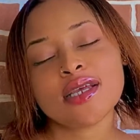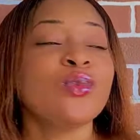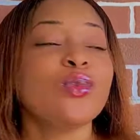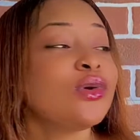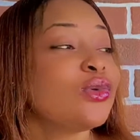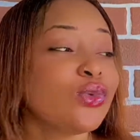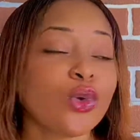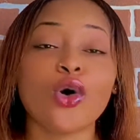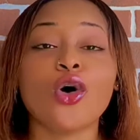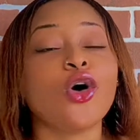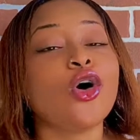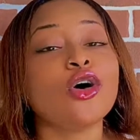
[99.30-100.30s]
we will
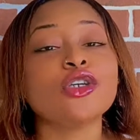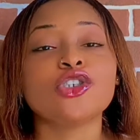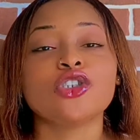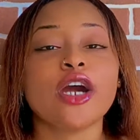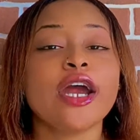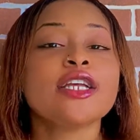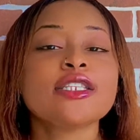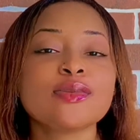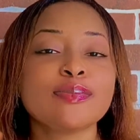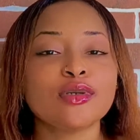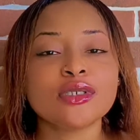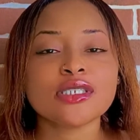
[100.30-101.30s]
all try to
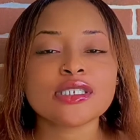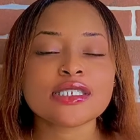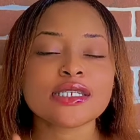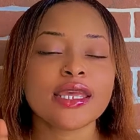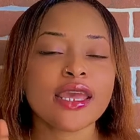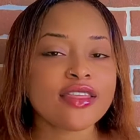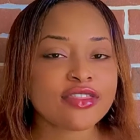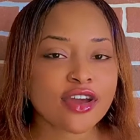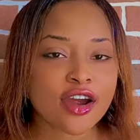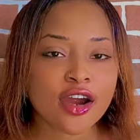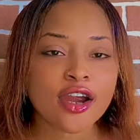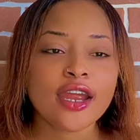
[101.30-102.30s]
put it
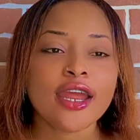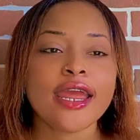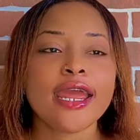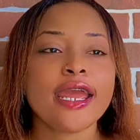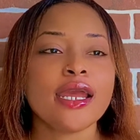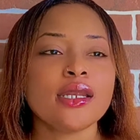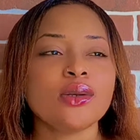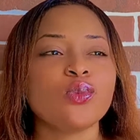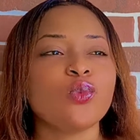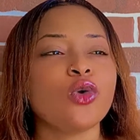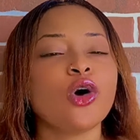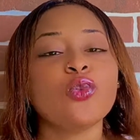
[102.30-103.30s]
together
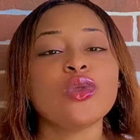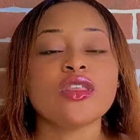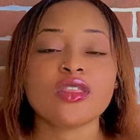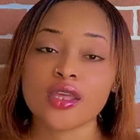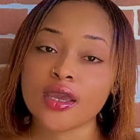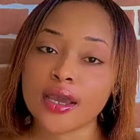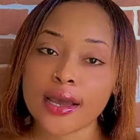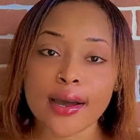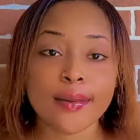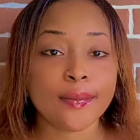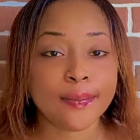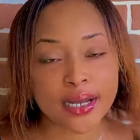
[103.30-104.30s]
and what we think
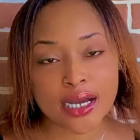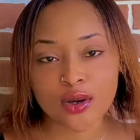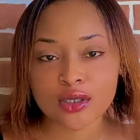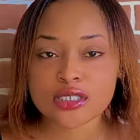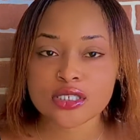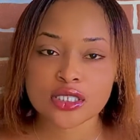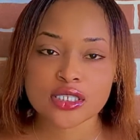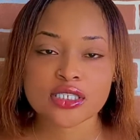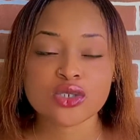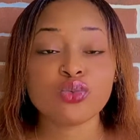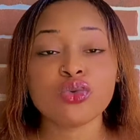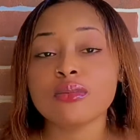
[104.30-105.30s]
about
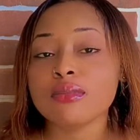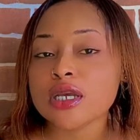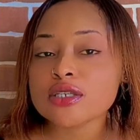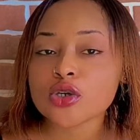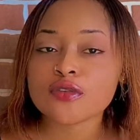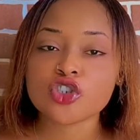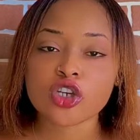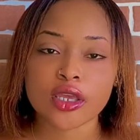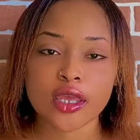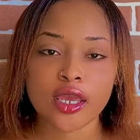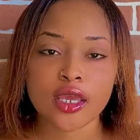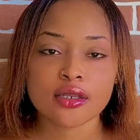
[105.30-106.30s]
this remix of
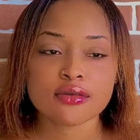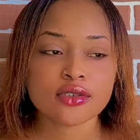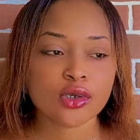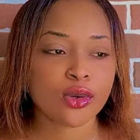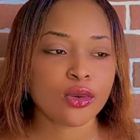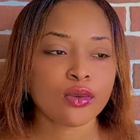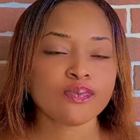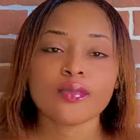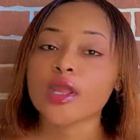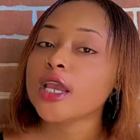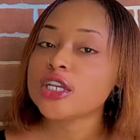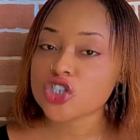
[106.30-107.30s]
Sugarcane. So
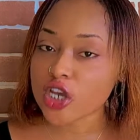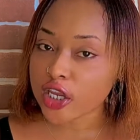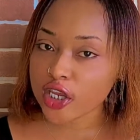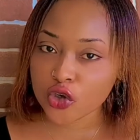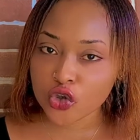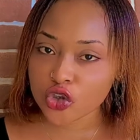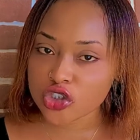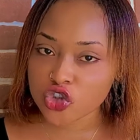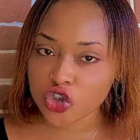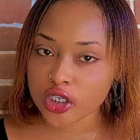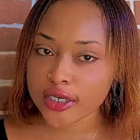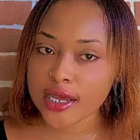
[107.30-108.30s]
it's Sugarcane on your
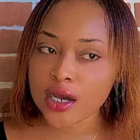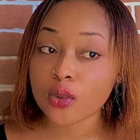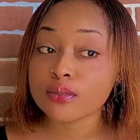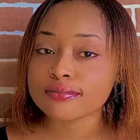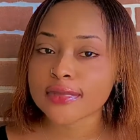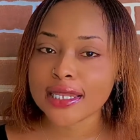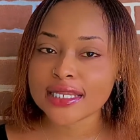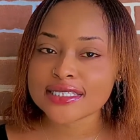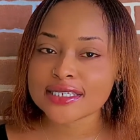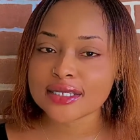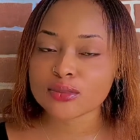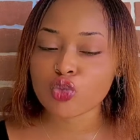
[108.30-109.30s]
screen now.
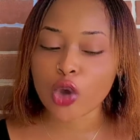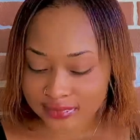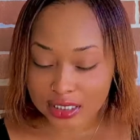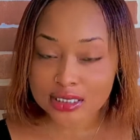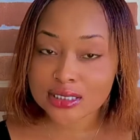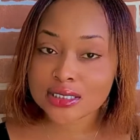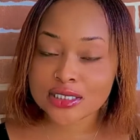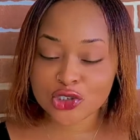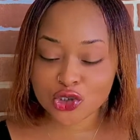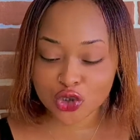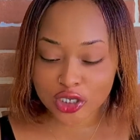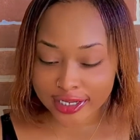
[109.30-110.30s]
Listen,
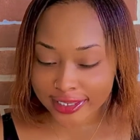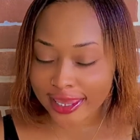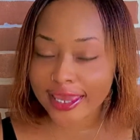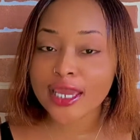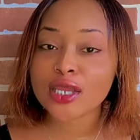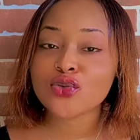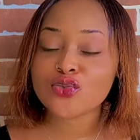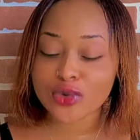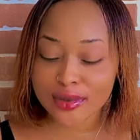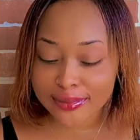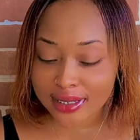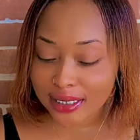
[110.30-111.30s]
it's Sugarcane
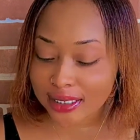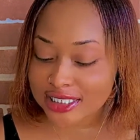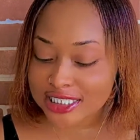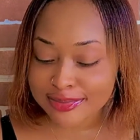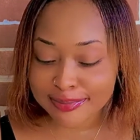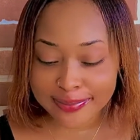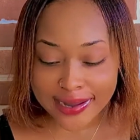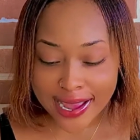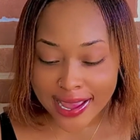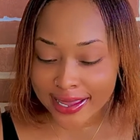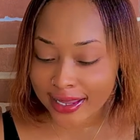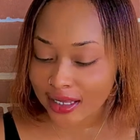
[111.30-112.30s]
remix
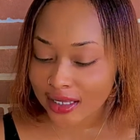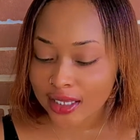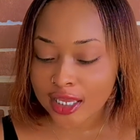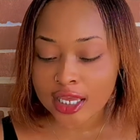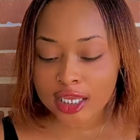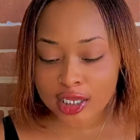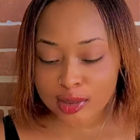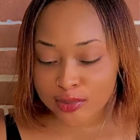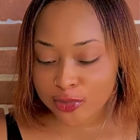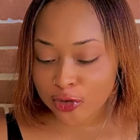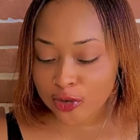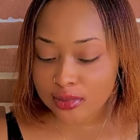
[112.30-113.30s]
by Camidoh
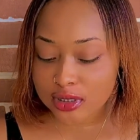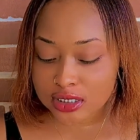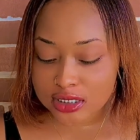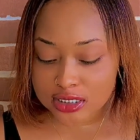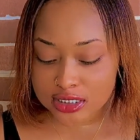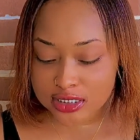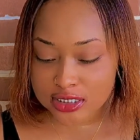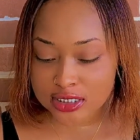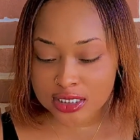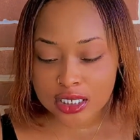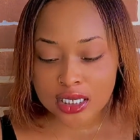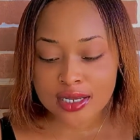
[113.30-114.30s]
Promise,
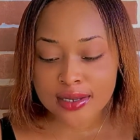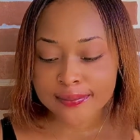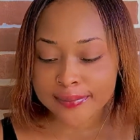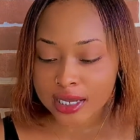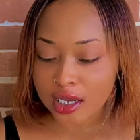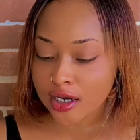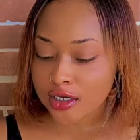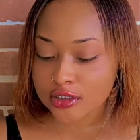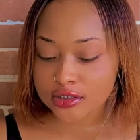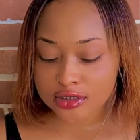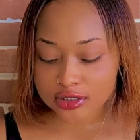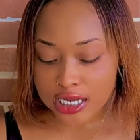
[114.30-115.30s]

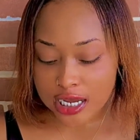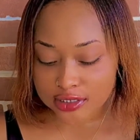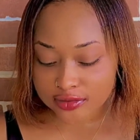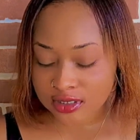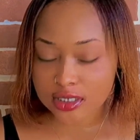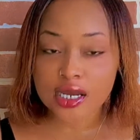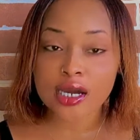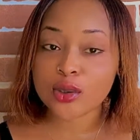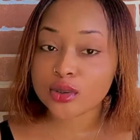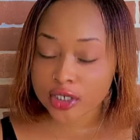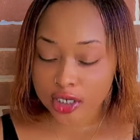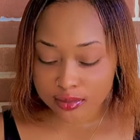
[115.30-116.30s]
Mayorkun Darkoo and our
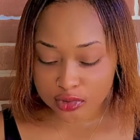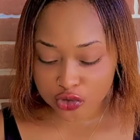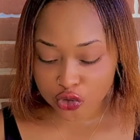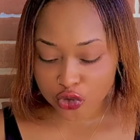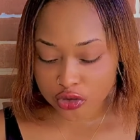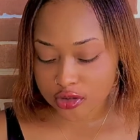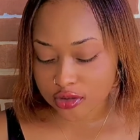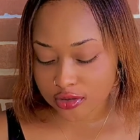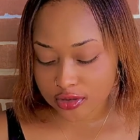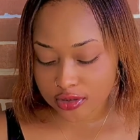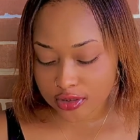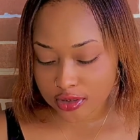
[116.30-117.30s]
own Camidoh.
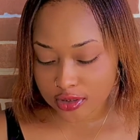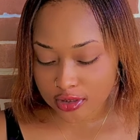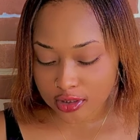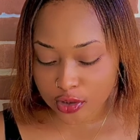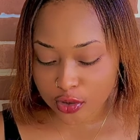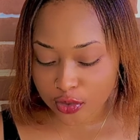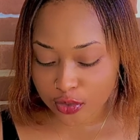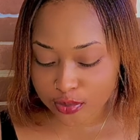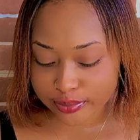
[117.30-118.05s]
So the goal.